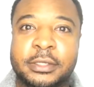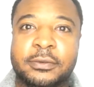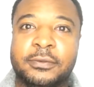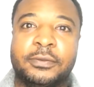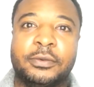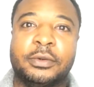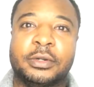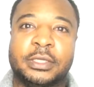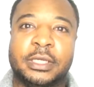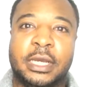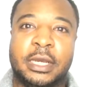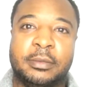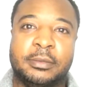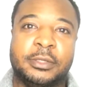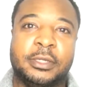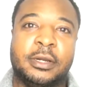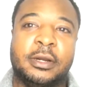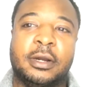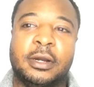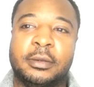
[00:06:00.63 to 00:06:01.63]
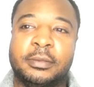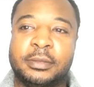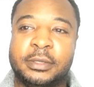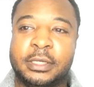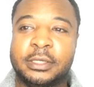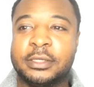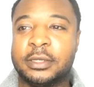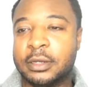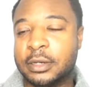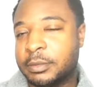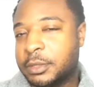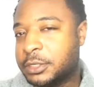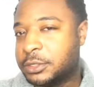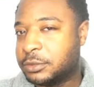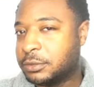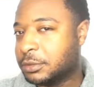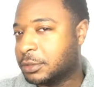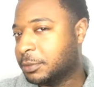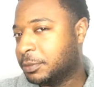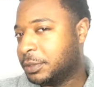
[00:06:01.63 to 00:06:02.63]
and full-time jobs. That's going to be
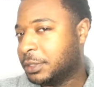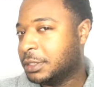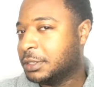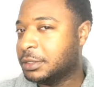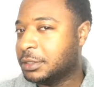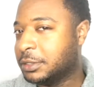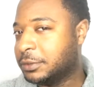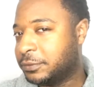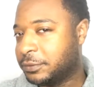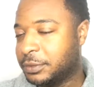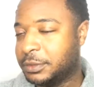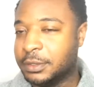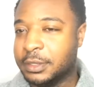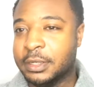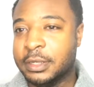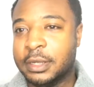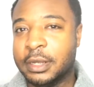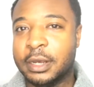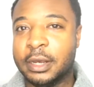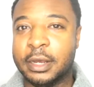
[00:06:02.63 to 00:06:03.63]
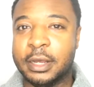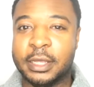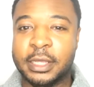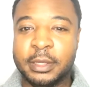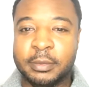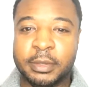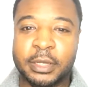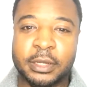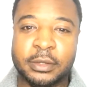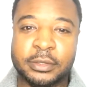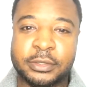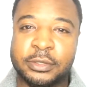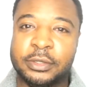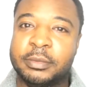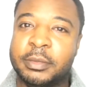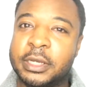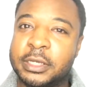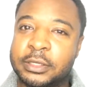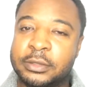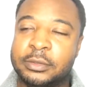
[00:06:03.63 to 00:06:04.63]
two completely different emails. So
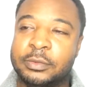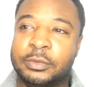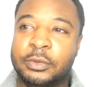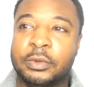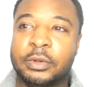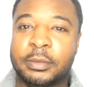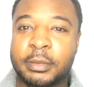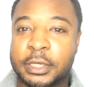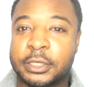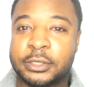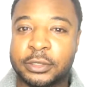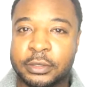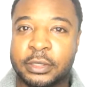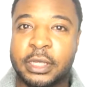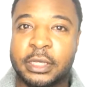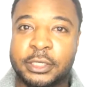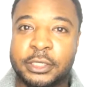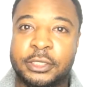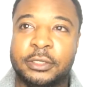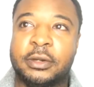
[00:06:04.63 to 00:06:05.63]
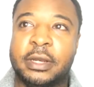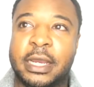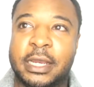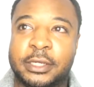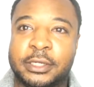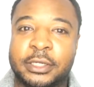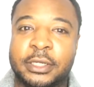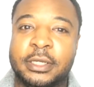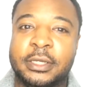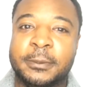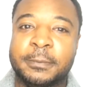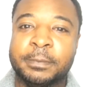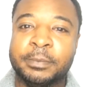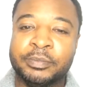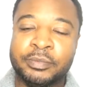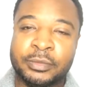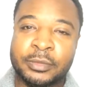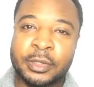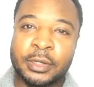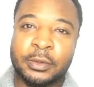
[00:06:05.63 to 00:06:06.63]
you want to make sure that you're actually
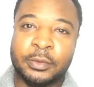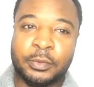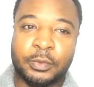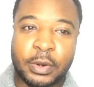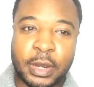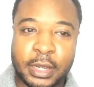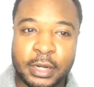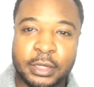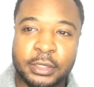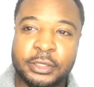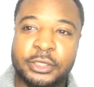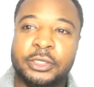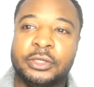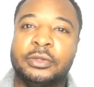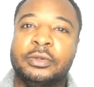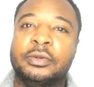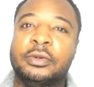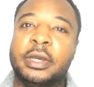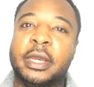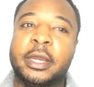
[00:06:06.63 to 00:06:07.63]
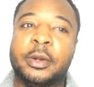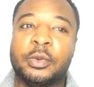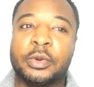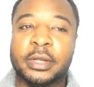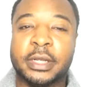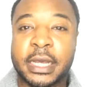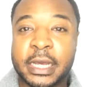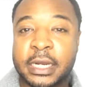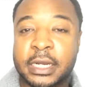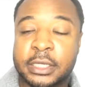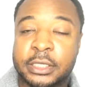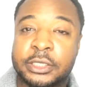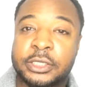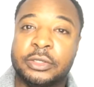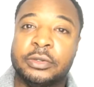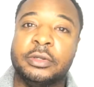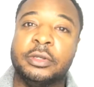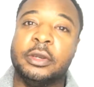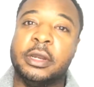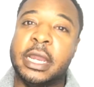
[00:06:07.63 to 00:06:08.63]
writing to and relating
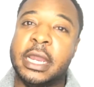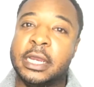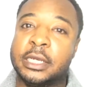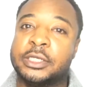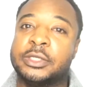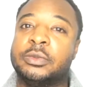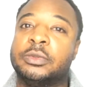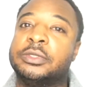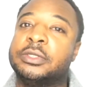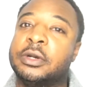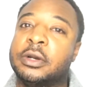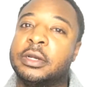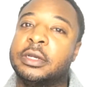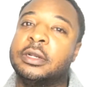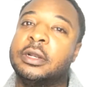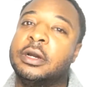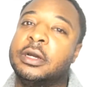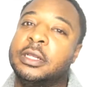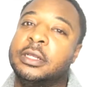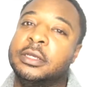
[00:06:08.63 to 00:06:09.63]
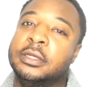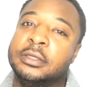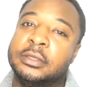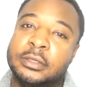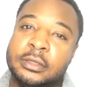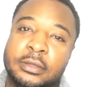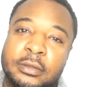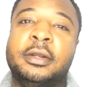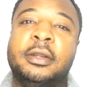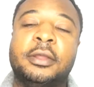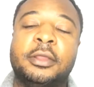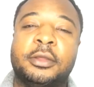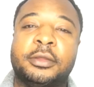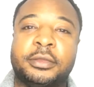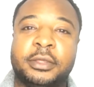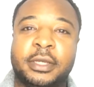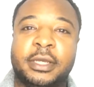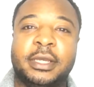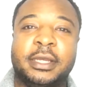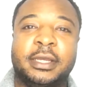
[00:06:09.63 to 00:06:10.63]
to your actual target audience.
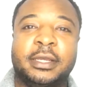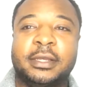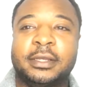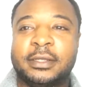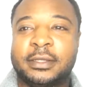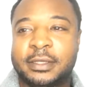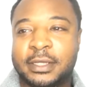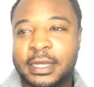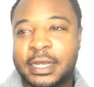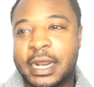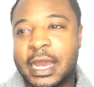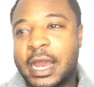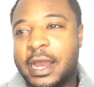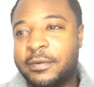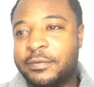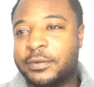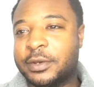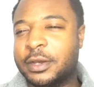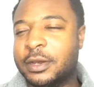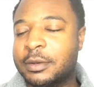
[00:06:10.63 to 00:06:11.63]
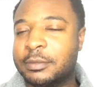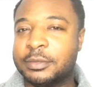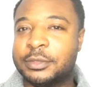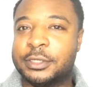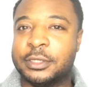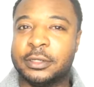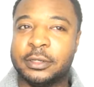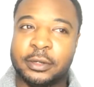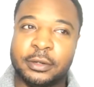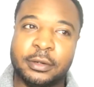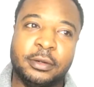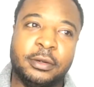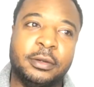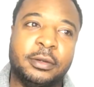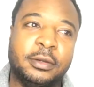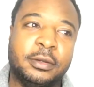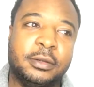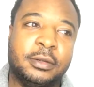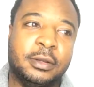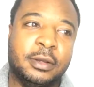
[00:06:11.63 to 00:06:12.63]
Another thing that I've come to
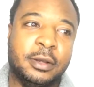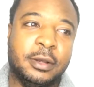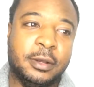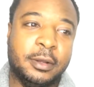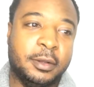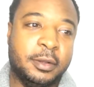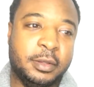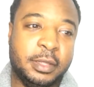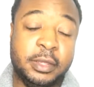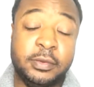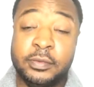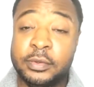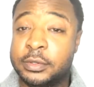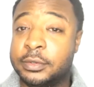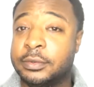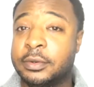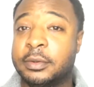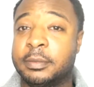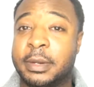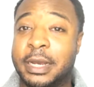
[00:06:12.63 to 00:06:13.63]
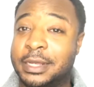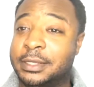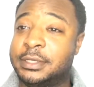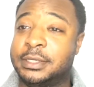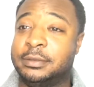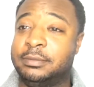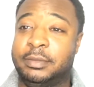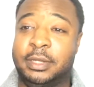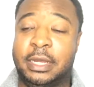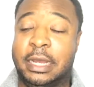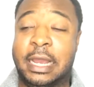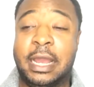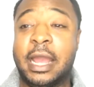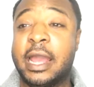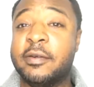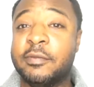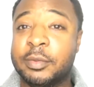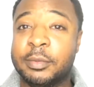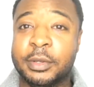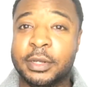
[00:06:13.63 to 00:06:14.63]
learn, even during
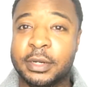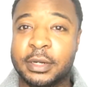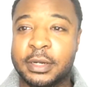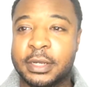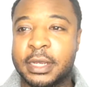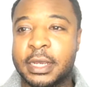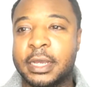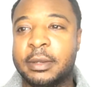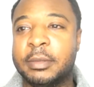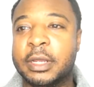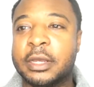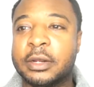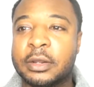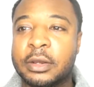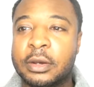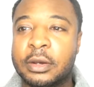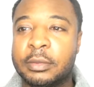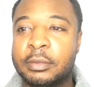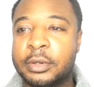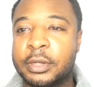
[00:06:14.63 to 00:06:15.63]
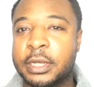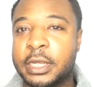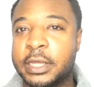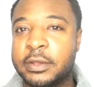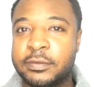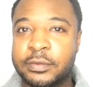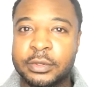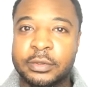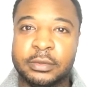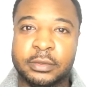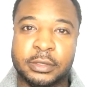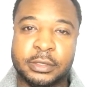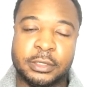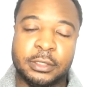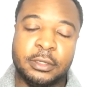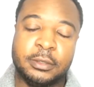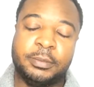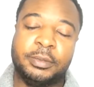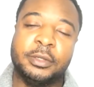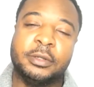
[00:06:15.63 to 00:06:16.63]
I haven't been in the game that long, but even during the
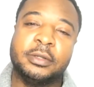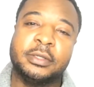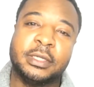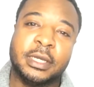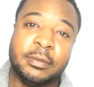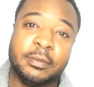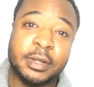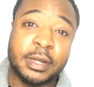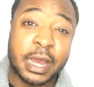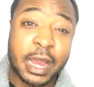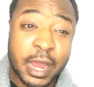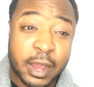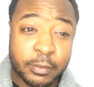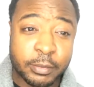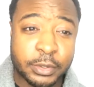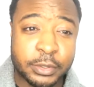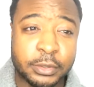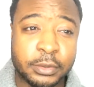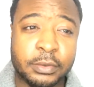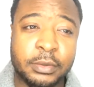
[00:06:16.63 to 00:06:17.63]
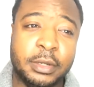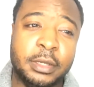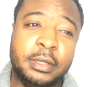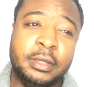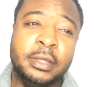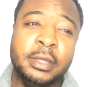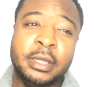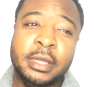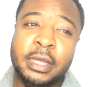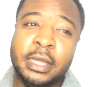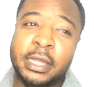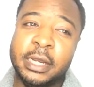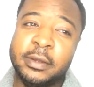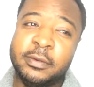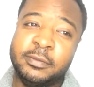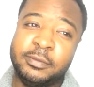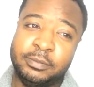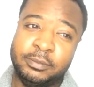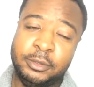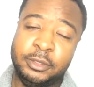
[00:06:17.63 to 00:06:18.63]
short period of time that I've been doing it and
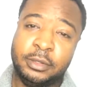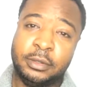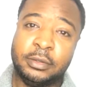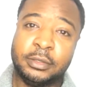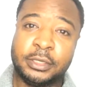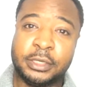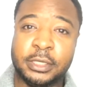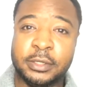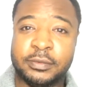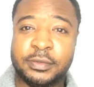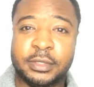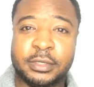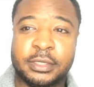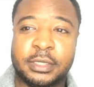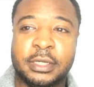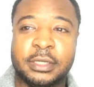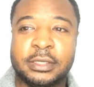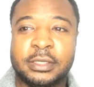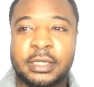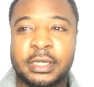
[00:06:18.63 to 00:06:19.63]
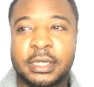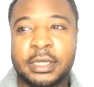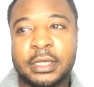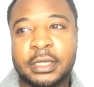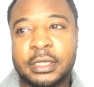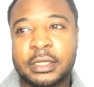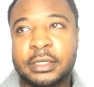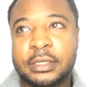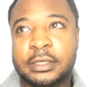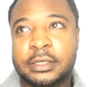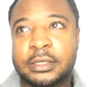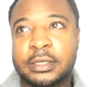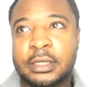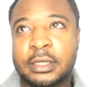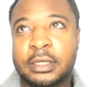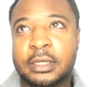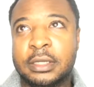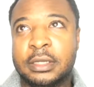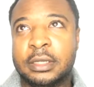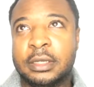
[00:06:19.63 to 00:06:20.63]
have, you know, achieved success, is
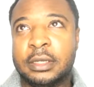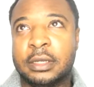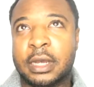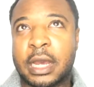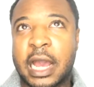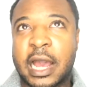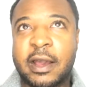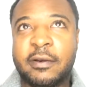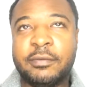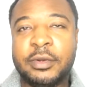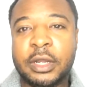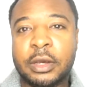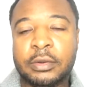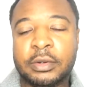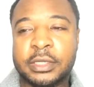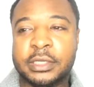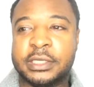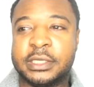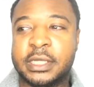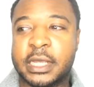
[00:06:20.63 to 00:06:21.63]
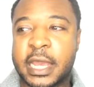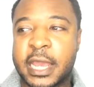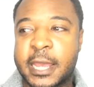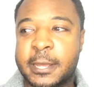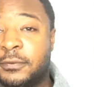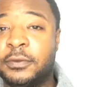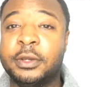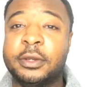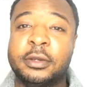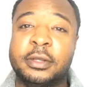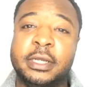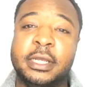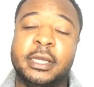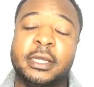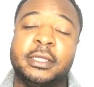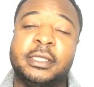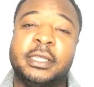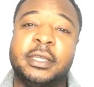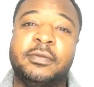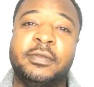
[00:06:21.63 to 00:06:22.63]
I've noticed that fear and
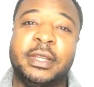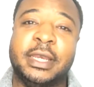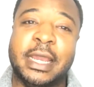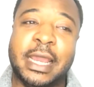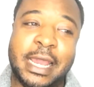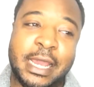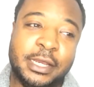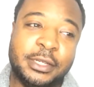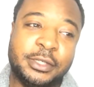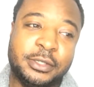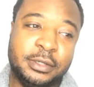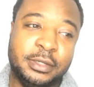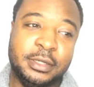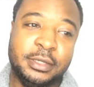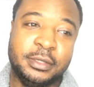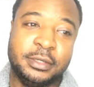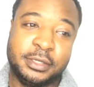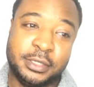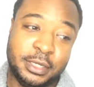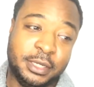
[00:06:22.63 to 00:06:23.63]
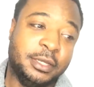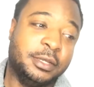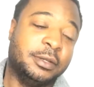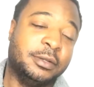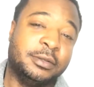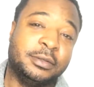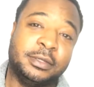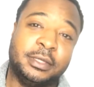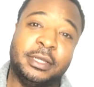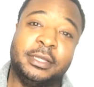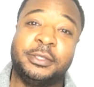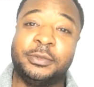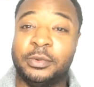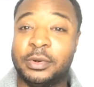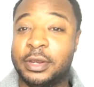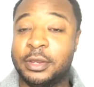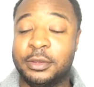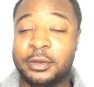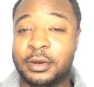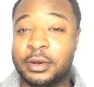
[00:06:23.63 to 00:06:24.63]
negativity actually sells. That's
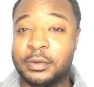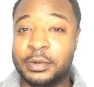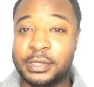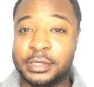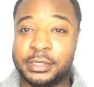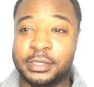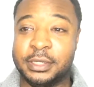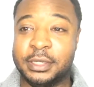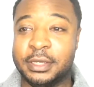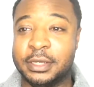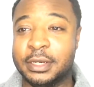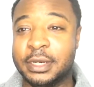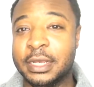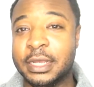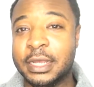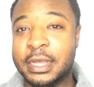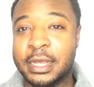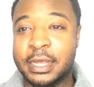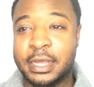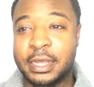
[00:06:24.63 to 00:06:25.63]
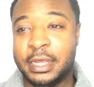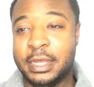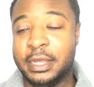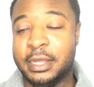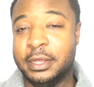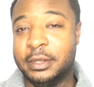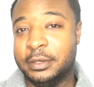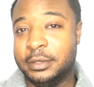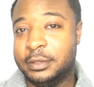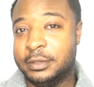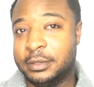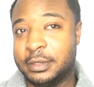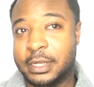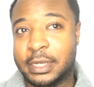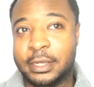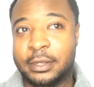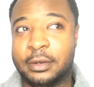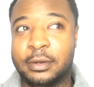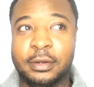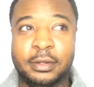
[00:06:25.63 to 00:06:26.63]
why you always see it in,
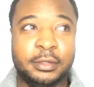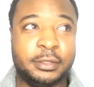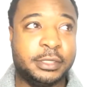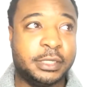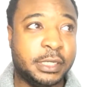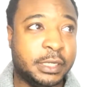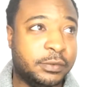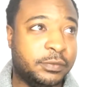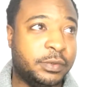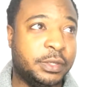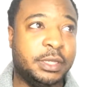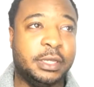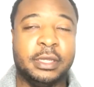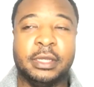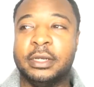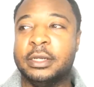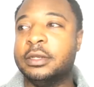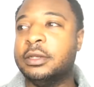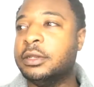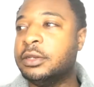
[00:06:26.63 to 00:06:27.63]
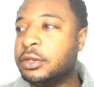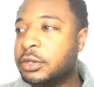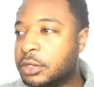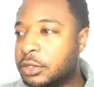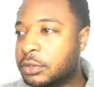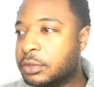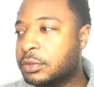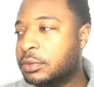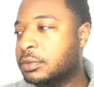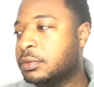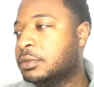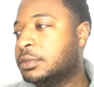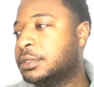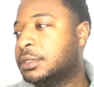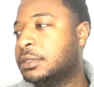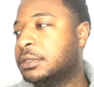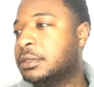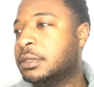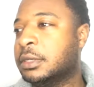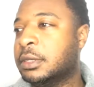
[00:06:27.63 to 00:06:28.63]
like, on TV and in the news
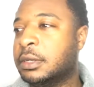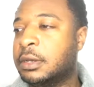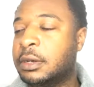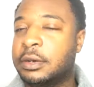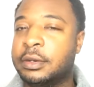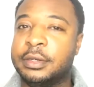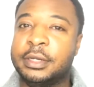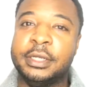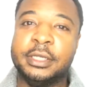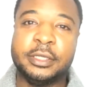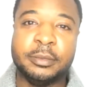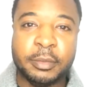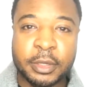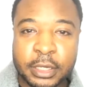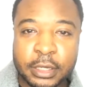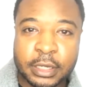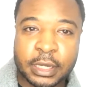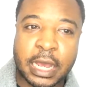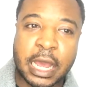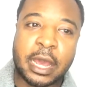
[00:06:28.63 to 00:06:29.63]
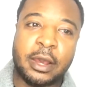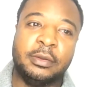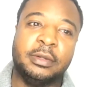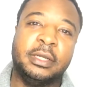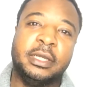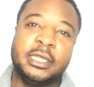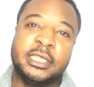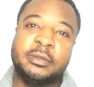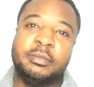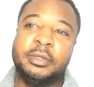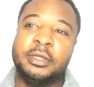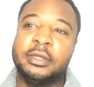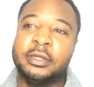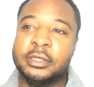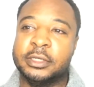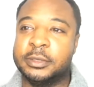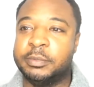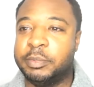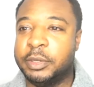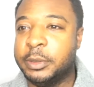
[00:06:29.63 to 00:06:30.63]
and on these media outlets,
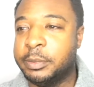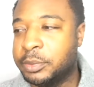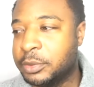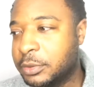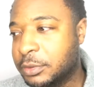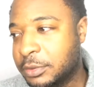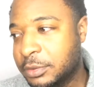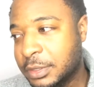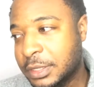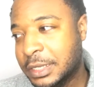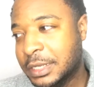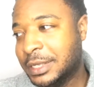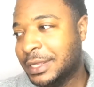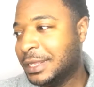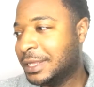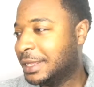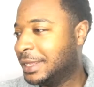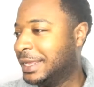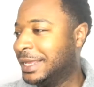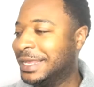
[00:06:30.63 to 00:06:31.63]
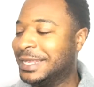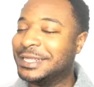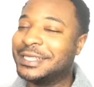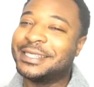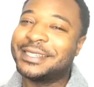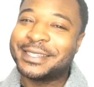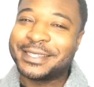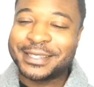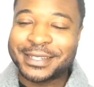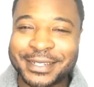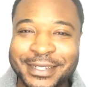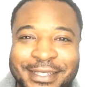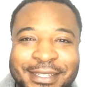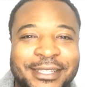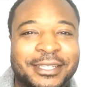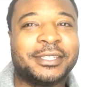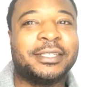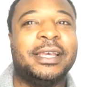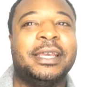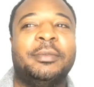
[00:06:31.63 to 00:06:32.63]
because people, it sucks
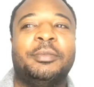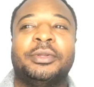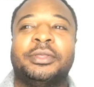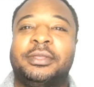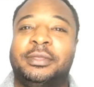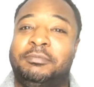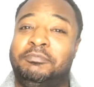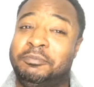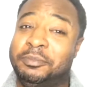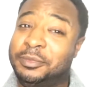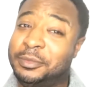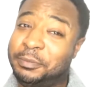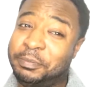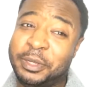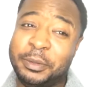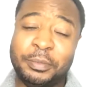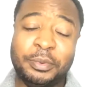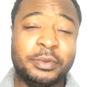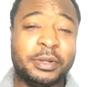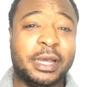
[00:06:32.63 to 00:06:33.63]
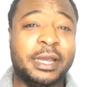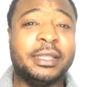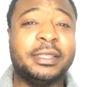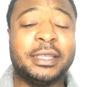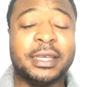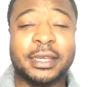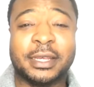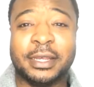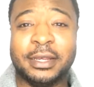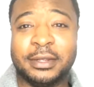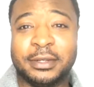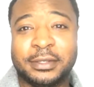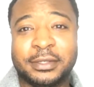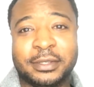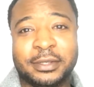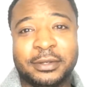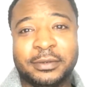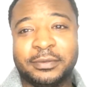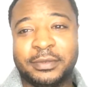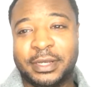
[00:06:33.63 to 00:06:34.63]
to say, but people like that kind of
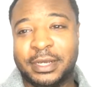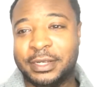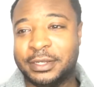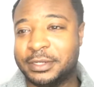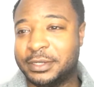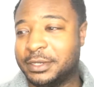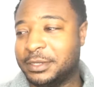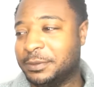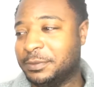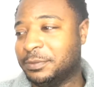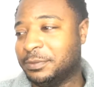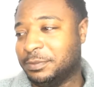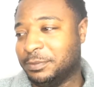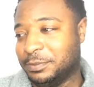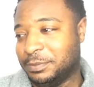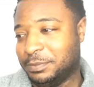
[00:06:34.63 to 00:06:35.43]
stuff. They actually,